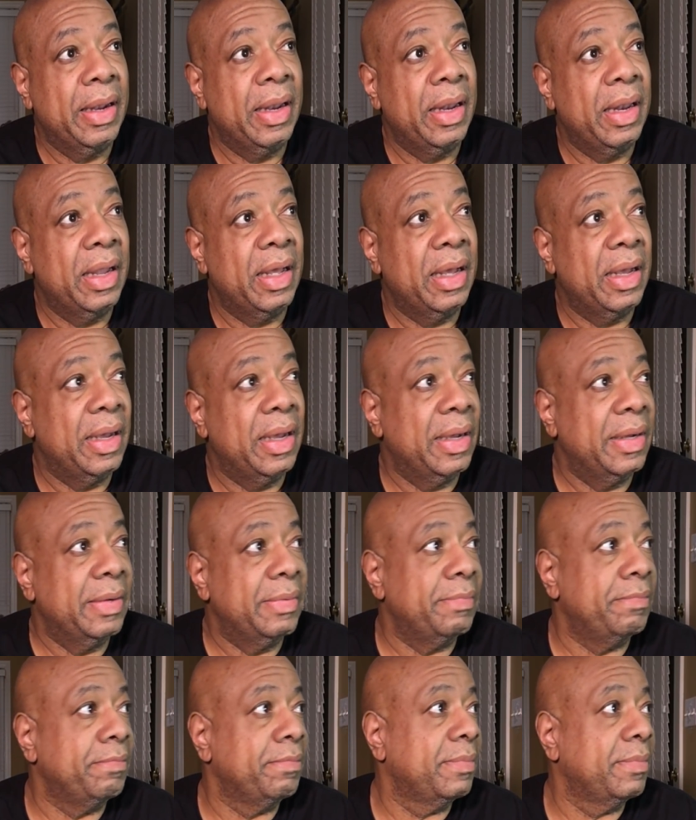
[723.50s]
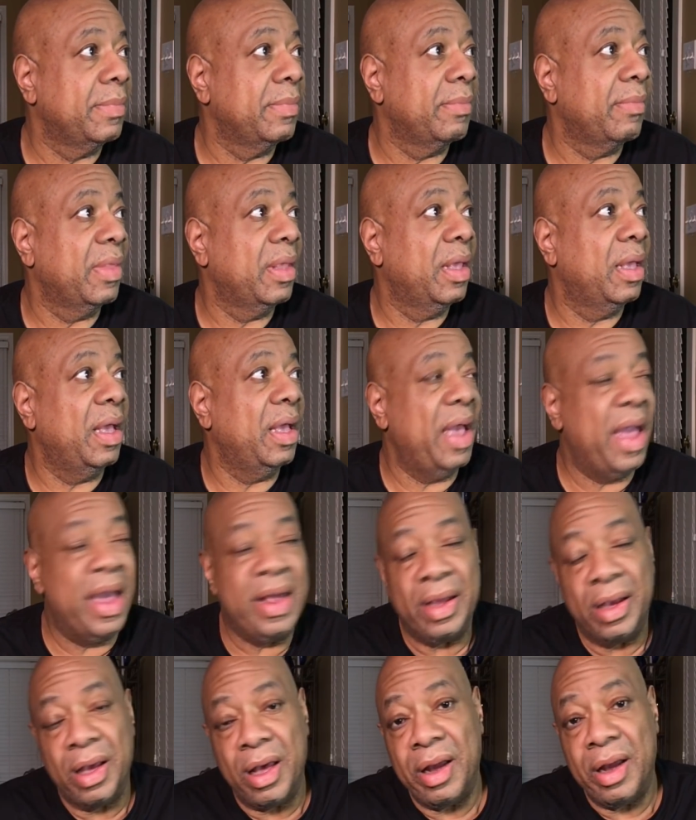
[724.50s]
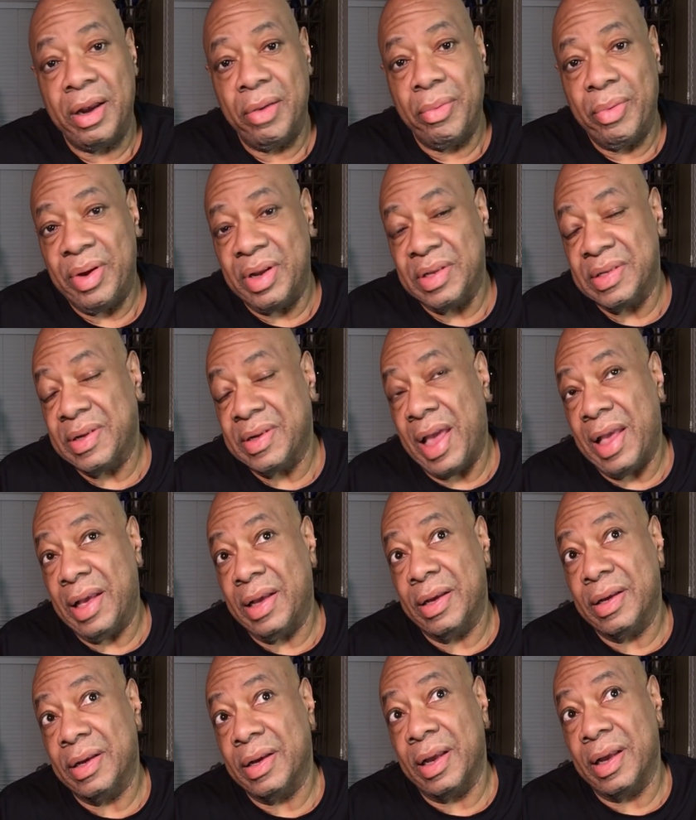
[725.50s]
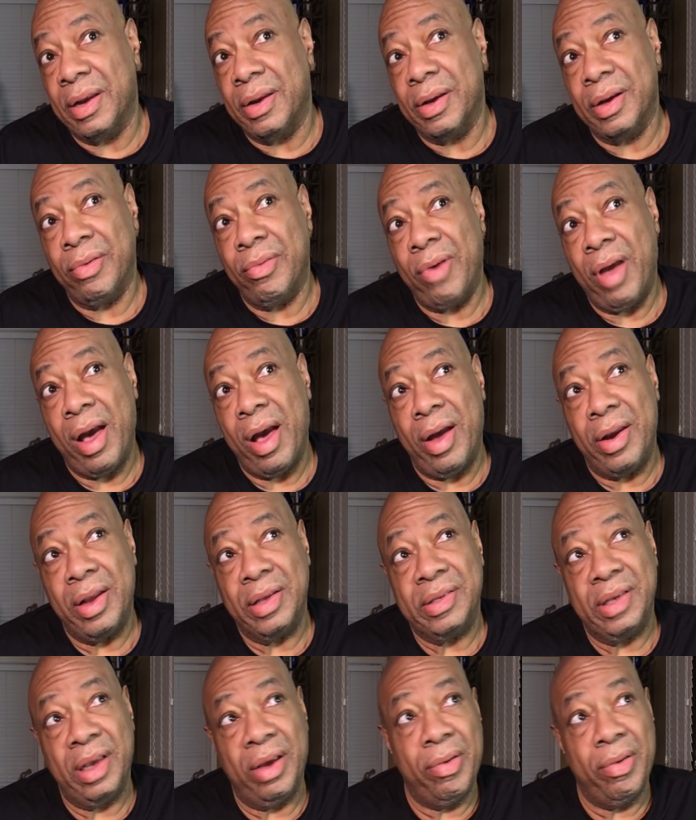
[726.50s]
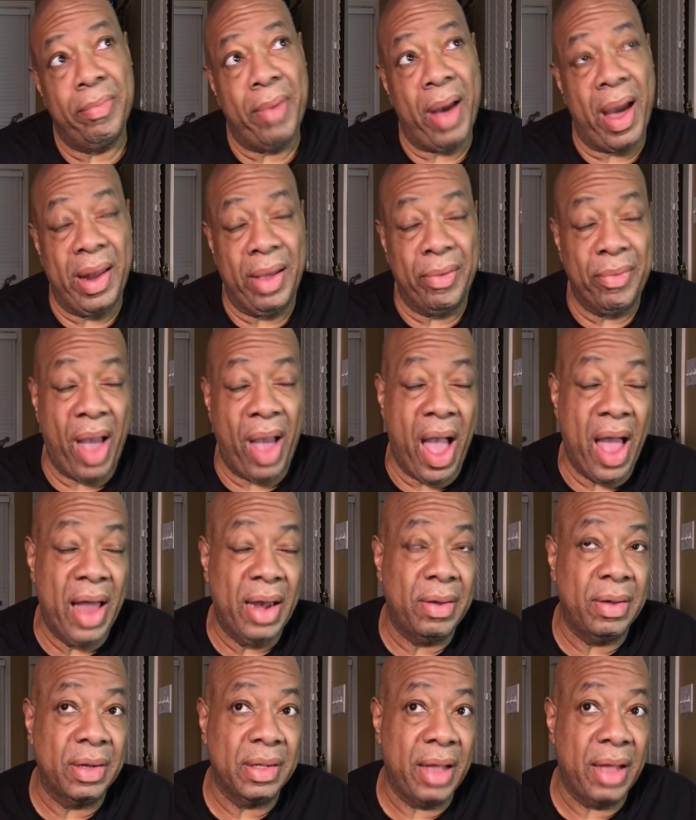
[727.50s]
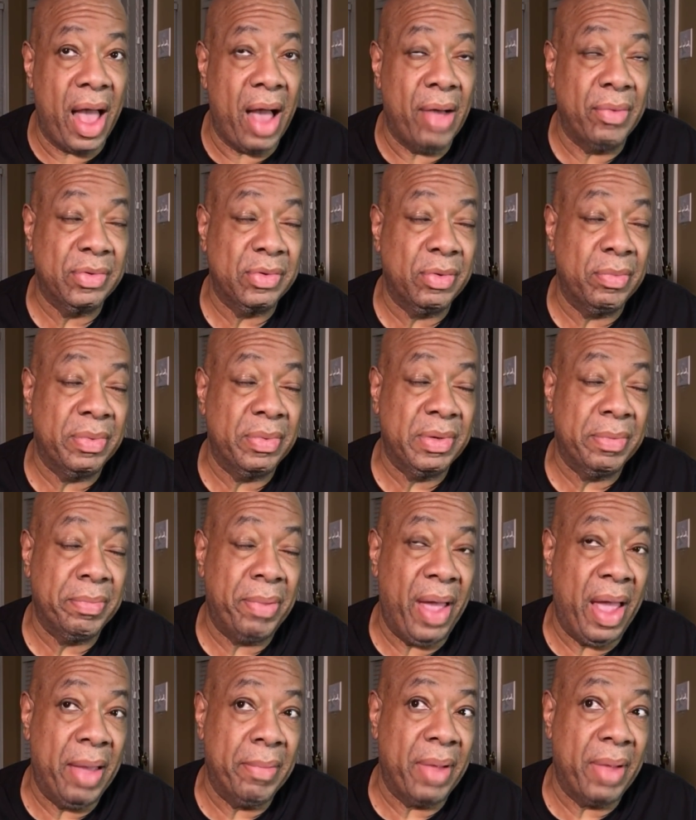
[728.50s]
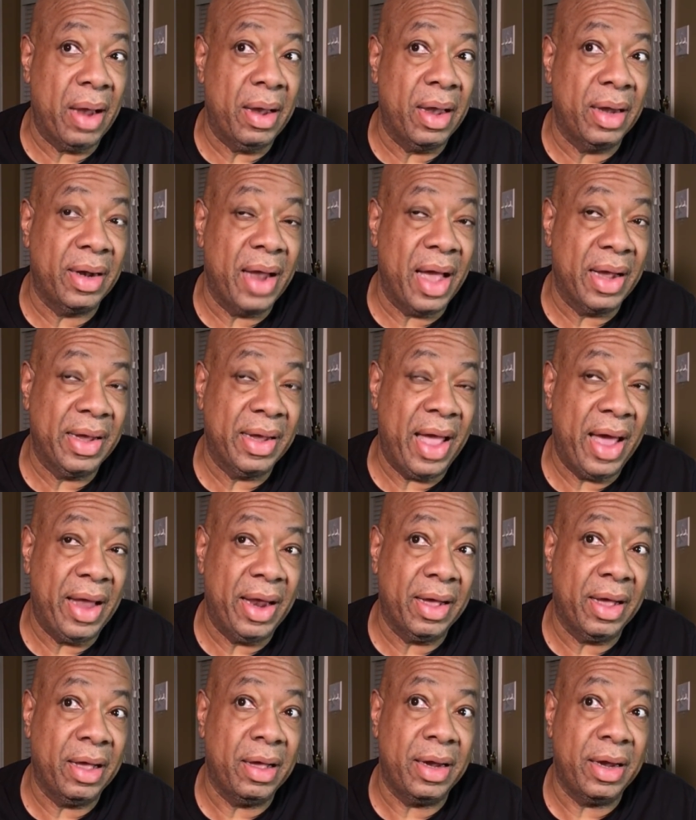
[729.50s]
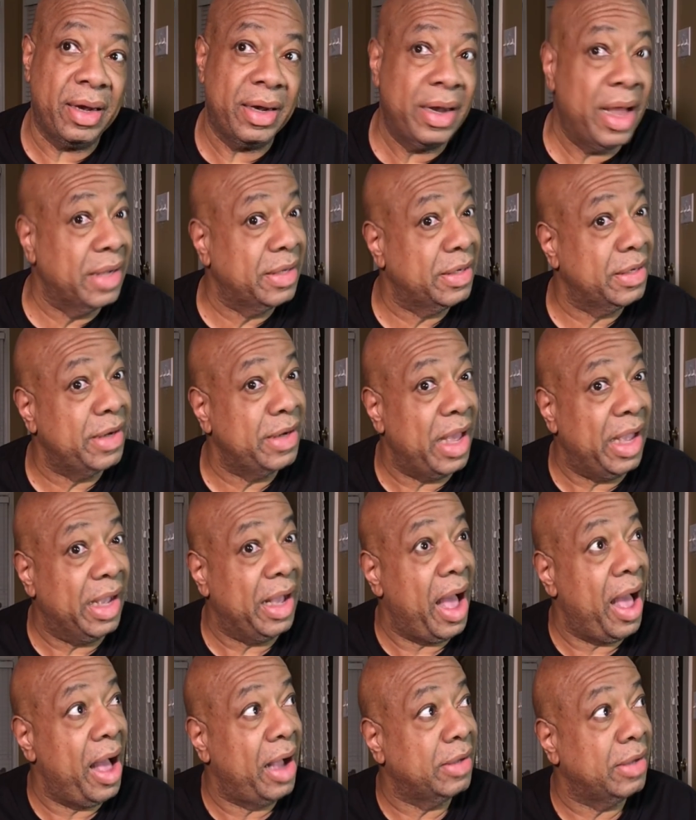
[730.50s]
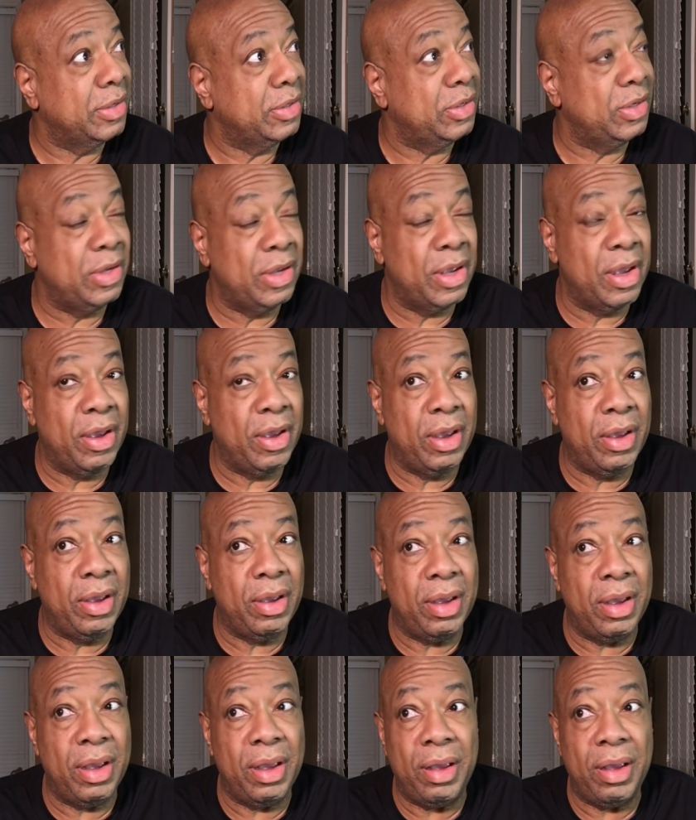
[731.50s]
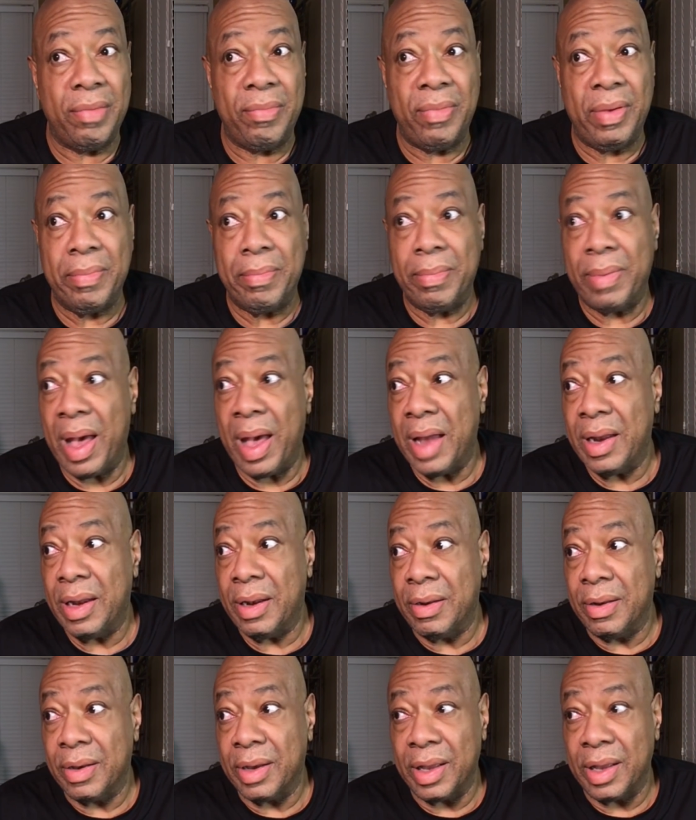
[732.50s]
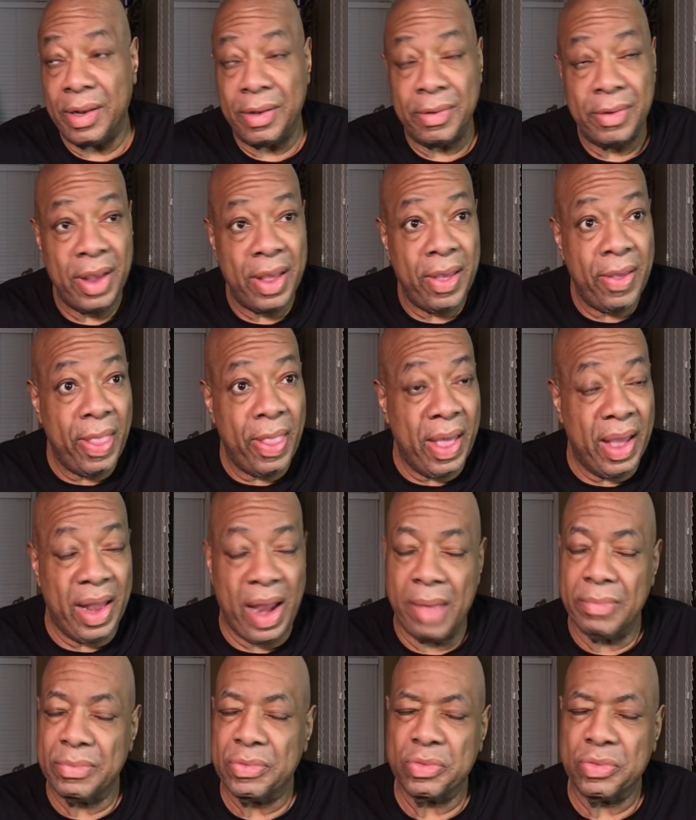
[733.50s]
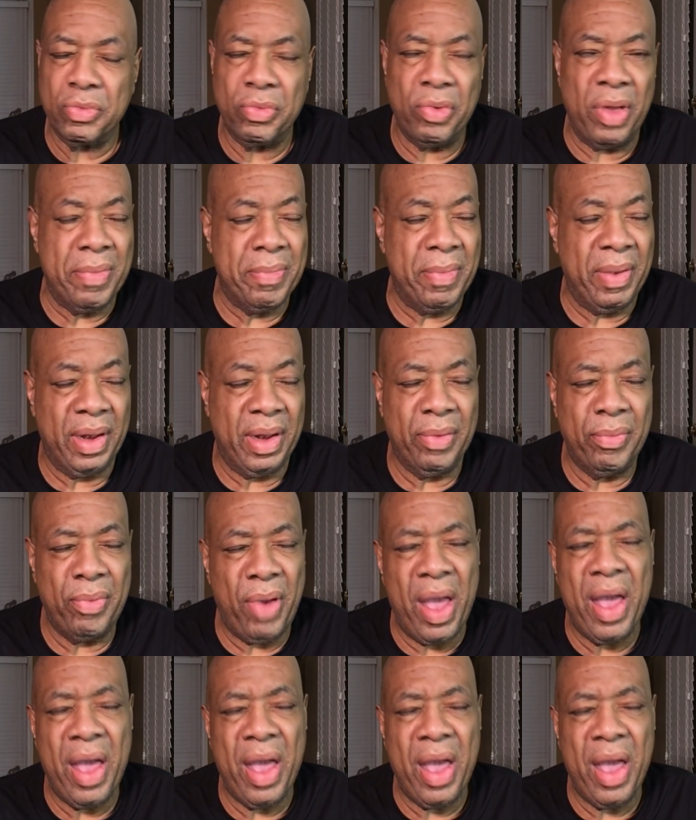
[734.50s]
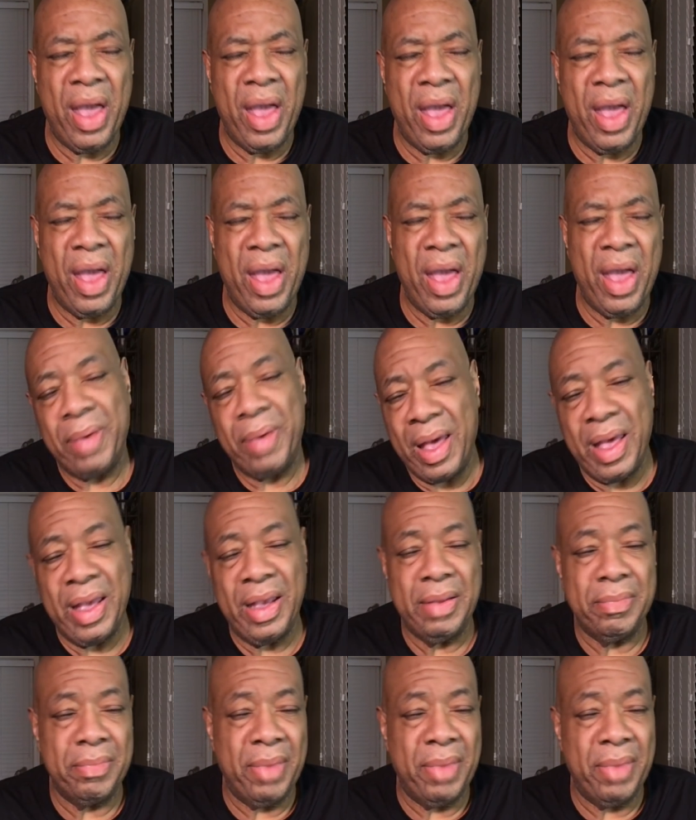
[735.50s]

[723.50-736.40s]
Anaconda when the snake can look around and see everybody? Well, I was so much in pain, but I looked like Anaconda, that snake. I could see everybody looking. And I'm screaming, where is the pain med? Well, we can't do it. We